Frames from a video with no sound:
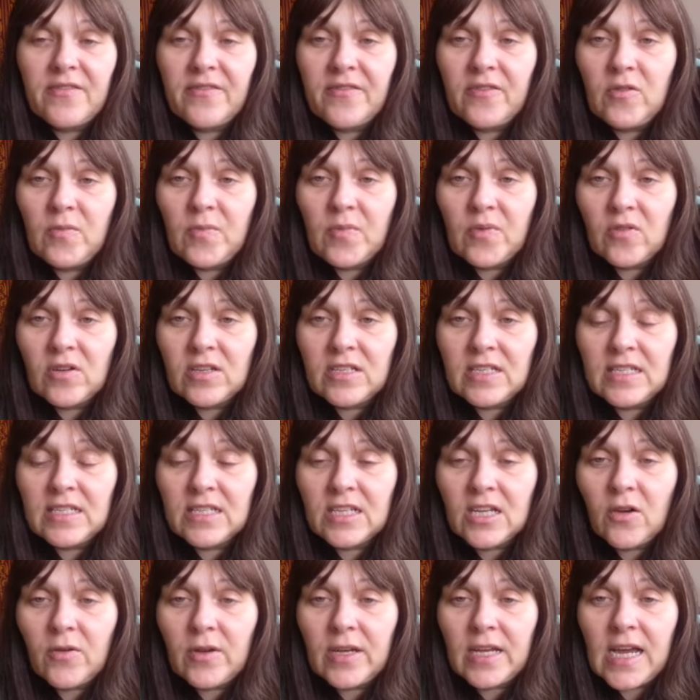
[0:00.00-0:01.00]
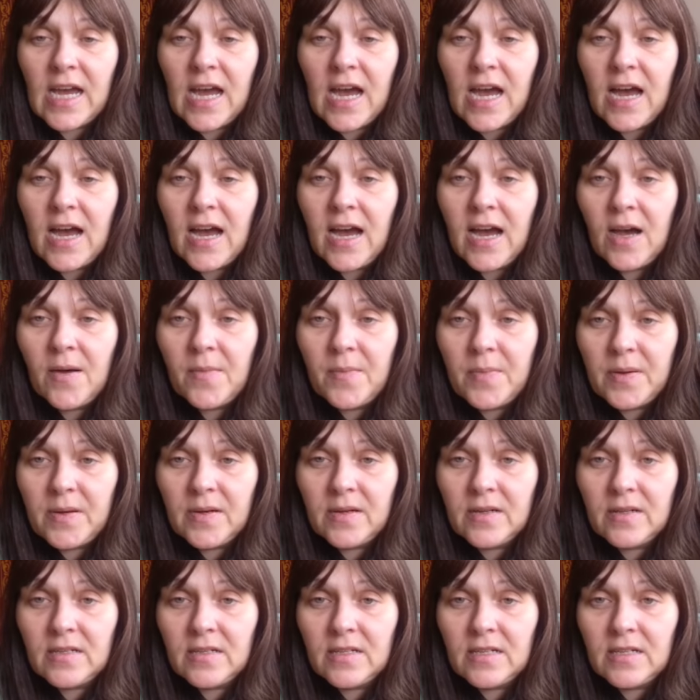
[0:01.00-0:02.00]
food prices going up
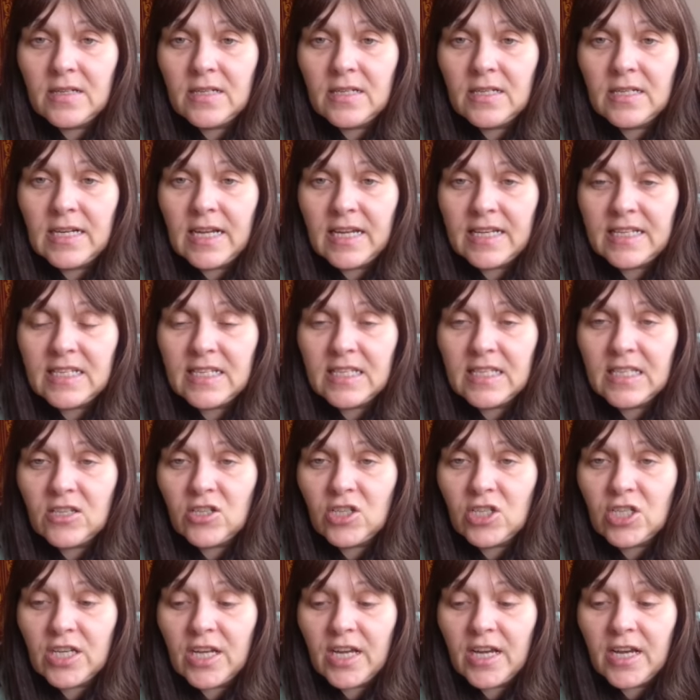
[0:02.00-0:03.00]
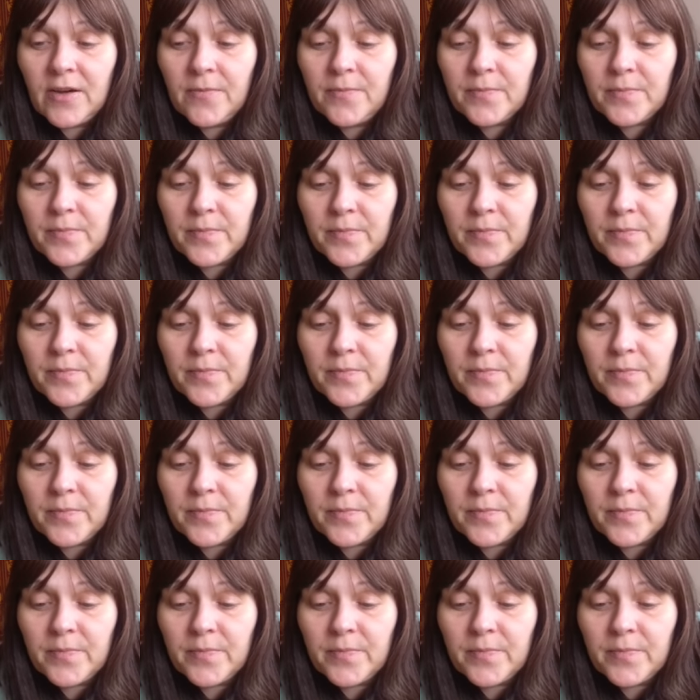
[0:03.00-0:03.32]
later this year.